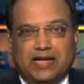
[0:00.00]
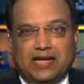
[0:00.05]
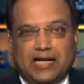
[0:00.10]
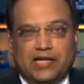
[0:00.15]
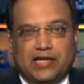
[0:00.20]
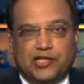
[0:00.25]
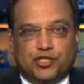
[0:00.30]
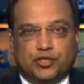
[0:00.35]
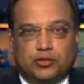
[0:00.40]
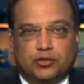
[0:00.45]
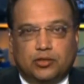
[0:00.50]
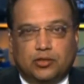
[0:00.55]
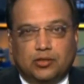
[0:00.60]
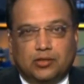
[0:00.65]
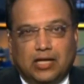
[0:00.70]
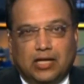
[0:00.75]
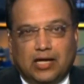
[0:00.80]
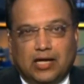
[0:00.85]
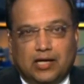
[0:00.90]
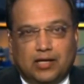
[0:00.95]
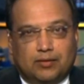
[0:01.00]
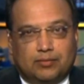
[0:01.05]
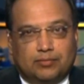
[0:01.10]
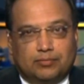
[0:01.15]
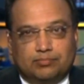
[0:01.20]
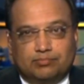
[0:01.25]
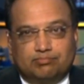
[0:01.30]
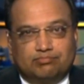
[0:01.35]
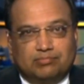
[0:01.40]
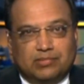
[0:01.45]
for a
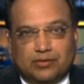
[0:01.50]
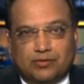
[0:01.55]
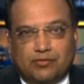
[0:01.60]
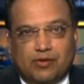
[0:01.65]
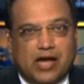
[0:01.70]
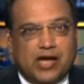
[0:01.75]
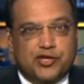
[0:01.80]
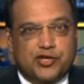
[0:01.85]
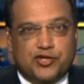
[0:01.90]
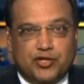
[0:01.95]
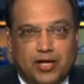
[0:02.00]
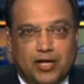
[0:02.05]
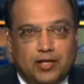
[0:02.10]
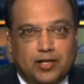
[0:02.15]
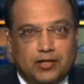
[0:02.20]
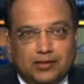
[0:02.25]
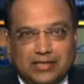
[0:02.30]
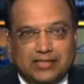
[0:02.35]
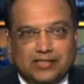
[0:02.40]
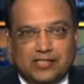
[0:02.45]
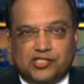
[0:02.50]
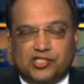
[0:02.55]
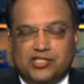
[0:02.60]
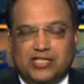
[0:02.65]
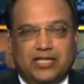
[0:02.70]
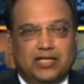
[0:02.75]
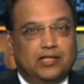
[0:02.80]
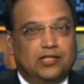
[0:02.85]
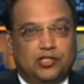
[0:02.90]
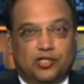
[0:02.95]
financial rationale
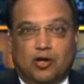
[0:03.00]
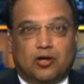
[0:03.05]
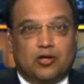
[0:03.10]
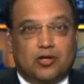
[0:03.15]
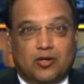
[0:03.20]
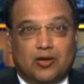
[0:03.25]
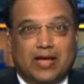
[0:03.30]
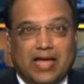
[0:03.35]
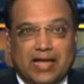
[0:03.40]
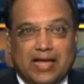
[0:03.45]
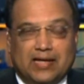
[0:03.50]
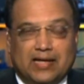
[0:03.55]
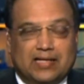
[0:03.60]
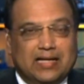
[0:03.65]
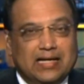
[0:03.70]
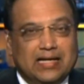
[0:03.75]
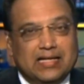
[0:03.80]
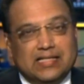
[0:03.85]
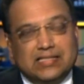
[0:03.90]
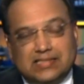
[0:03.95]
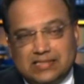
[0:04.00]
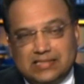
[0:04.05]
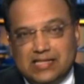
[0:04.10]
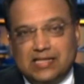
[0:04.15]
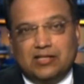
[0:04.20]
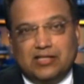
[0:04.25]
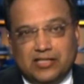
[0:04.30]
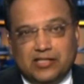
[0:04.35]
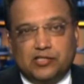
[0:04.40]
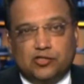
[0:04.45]
in this deal, you're not going to get it. It
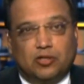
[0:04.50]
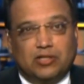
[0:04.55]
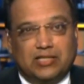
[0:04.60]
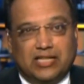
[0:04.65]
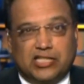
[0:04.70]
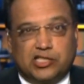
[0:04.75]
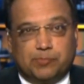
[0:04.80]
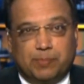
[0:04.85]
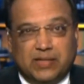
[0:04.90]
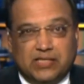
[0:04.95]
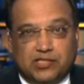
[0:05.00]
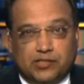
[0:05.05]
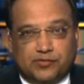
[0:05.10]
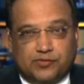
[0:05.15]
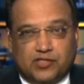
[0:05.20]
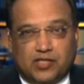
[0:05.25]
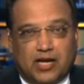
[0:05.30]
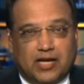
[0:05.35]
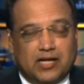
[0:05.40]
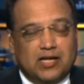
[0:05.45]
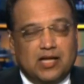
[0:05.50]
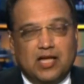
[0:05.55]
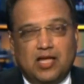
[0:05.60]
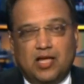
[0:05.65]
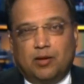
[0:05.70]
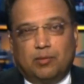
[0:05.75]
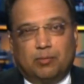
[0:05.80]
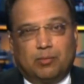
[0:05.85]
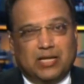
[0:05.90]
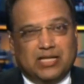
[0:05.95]
is on the expensive
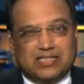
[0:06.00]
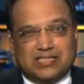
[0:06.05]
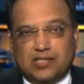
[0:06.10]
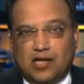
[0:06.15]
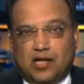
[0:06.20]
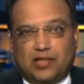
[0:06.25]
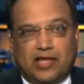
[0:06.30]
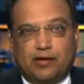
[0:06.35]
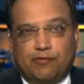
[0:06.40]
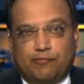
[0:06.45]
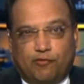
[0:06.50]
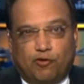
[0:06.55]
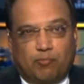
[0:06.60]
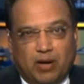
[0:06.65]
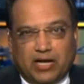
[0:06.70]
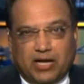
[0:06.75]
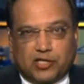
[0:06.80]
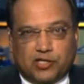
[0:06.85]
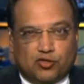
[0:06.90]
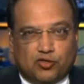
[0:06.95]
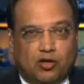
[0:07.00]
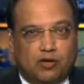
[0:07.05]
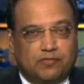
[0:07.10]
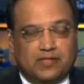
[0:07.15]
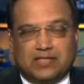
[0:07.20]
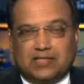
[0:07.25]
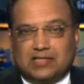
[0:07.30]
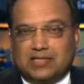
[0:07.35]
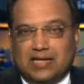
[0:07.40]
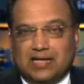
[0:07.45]
side, but it's nothing for
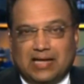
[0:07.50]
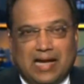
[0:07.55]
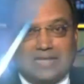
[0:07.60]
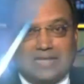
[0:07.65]
Microsoft.